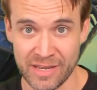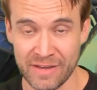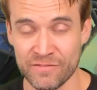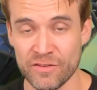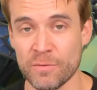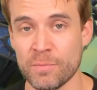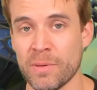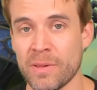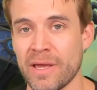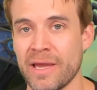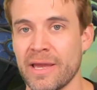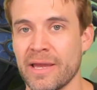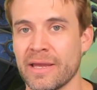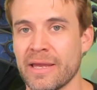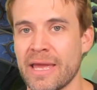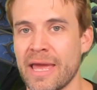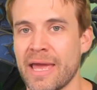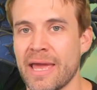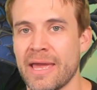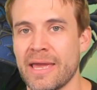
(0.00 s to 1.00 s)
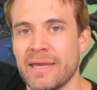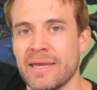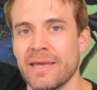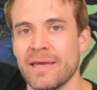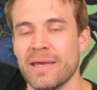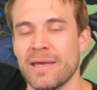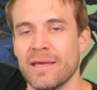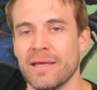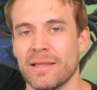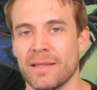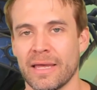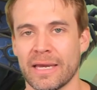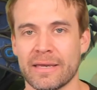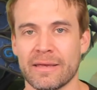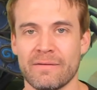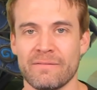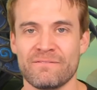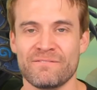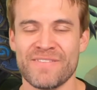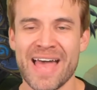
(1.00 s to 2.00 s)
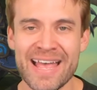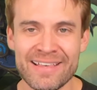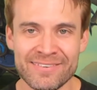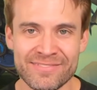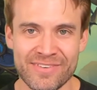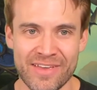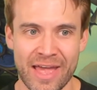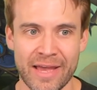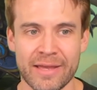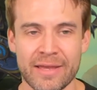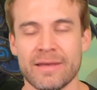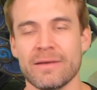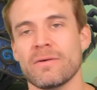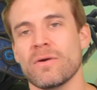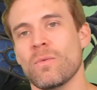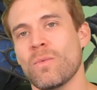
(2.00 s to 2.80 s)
If they're playing a like fast deck,